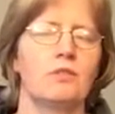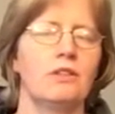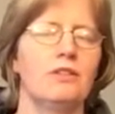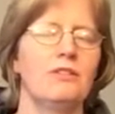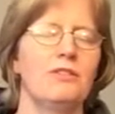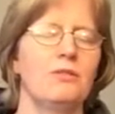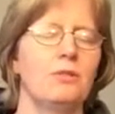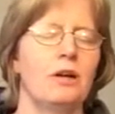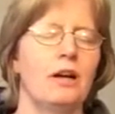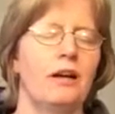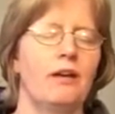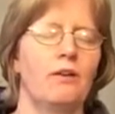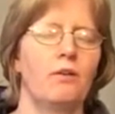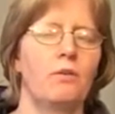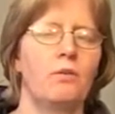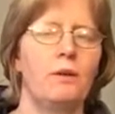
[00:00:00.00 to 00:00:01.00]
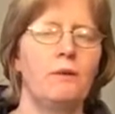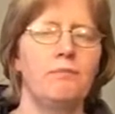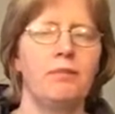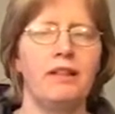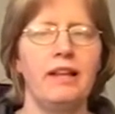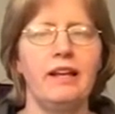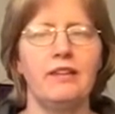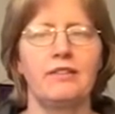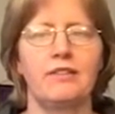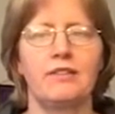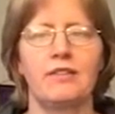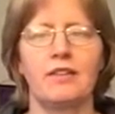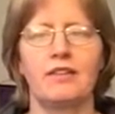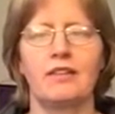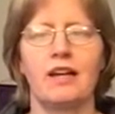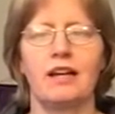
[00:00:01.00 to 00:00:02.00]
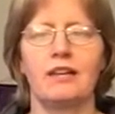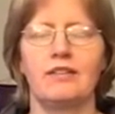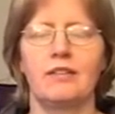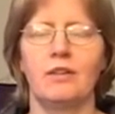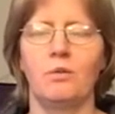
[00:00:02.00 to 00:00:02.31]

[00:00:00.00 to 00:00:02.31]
you replace the thoughts